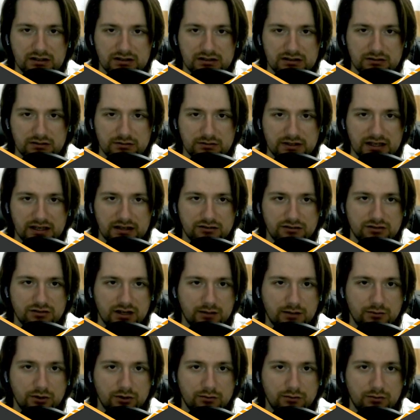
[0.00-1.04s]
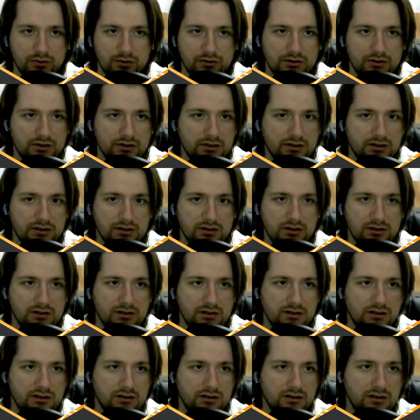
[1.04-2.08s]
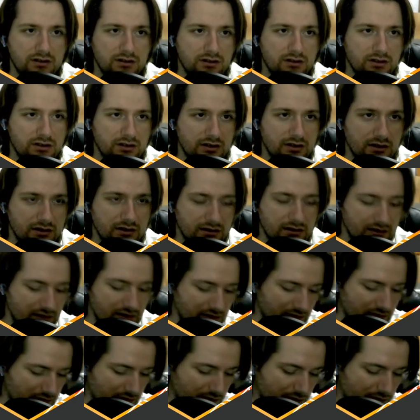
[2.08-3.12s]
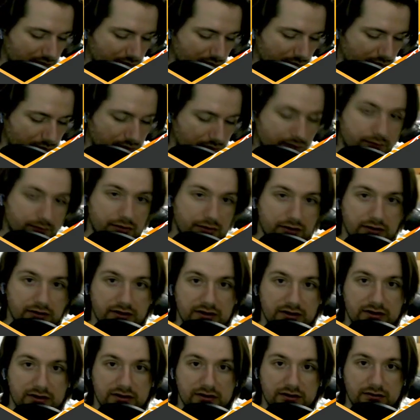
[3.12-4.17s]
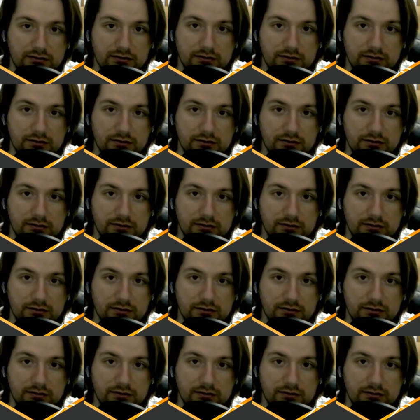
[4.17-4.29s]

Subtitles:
we can't drop no more. And then we'll put in this